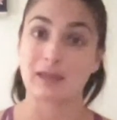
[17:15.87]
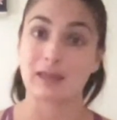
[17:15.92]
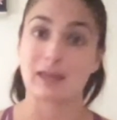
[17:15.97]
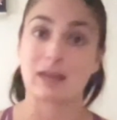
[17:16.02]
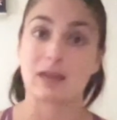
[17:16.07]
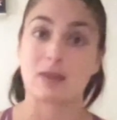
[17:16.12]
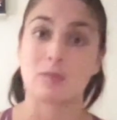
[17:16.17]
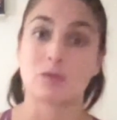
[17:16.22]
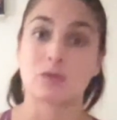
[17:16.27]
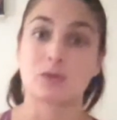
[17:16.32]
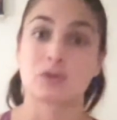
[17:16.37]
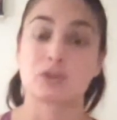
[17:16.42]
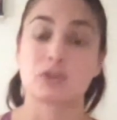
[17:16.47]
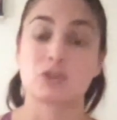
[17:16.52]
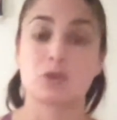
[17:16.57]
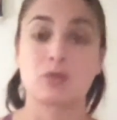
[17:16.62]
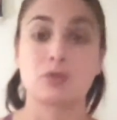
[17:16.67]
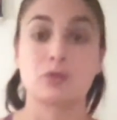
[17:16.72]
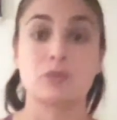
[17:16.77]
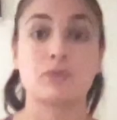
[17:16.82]
and I want to
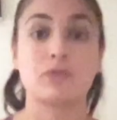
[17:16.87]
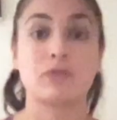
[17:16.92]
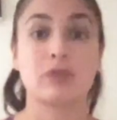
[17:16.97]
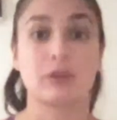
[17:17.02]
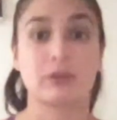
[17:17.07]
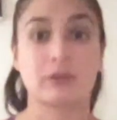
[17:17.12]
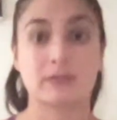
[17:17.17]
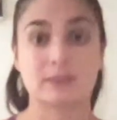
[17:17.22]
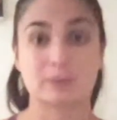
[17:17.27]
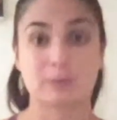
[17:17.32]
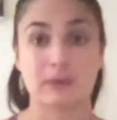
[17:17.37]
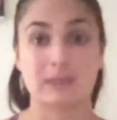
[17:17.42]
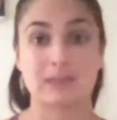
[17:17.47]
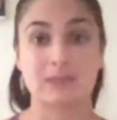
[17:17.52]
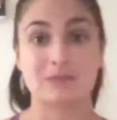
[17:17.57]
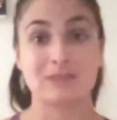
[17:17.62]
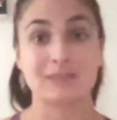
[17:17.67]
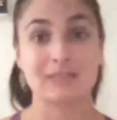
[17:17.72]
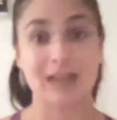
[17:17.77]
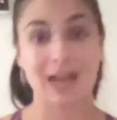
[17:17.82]
show you various ways
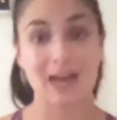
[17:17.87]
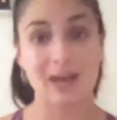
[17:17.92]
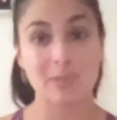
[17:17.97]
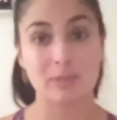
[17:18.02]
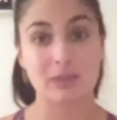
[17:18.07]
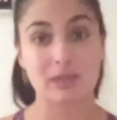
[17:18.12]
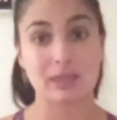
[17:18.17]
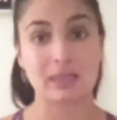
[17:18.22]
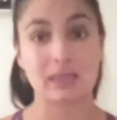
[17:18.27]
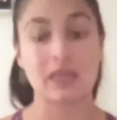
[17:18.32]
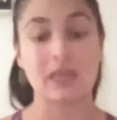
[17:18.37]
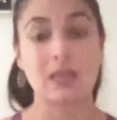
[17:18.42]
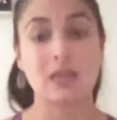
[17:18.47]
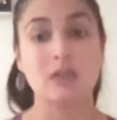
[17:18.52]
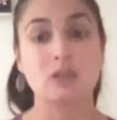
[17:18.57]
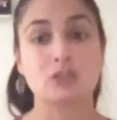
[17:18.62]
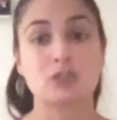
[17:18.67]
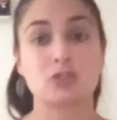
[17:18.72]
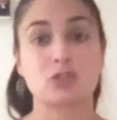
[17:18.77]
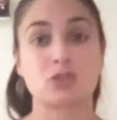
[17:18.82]
of tapping
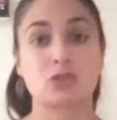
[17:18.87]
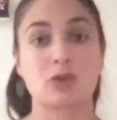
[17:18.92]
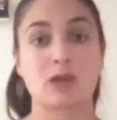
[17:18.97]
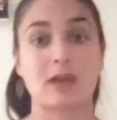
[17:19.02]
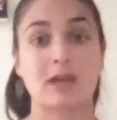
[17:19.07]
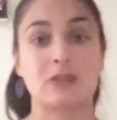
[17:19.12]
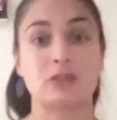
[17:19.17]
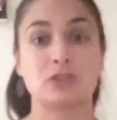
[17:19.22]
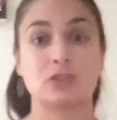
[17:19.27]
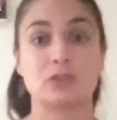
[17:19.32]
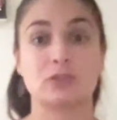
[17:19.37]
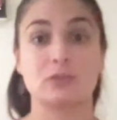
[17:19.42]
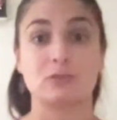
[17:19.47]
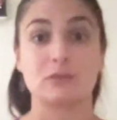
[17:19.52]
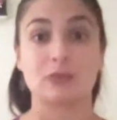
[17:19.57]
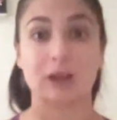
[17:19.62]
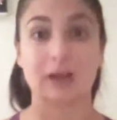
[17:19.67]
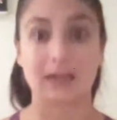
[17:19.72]
to try to,